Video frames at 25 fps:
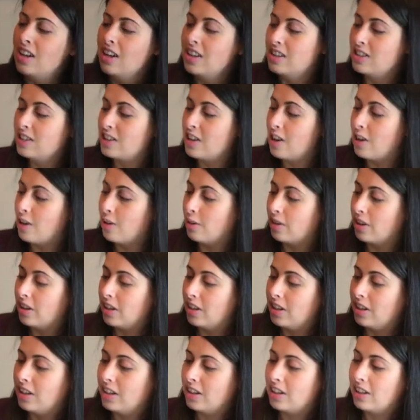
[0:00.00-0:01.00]
So
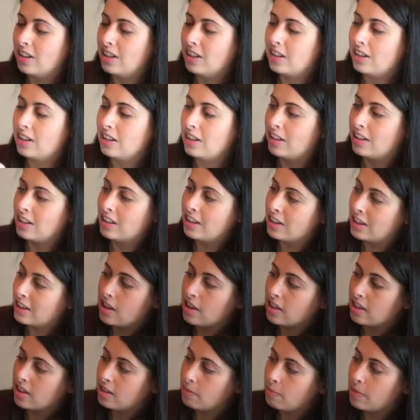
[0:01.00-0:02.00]

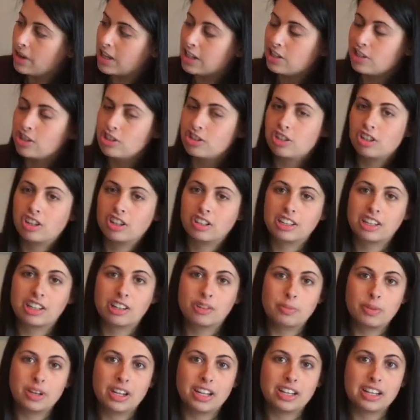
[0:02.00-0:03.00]
pictures are a little
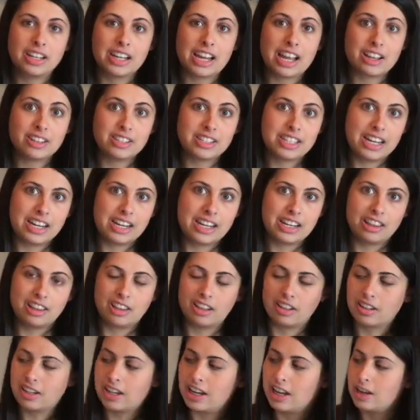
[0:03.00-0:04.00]
bit outdated
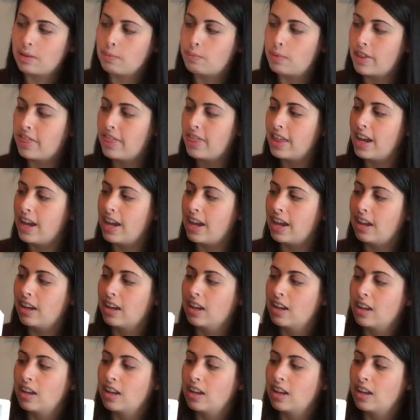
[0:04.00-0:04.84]
looking, but they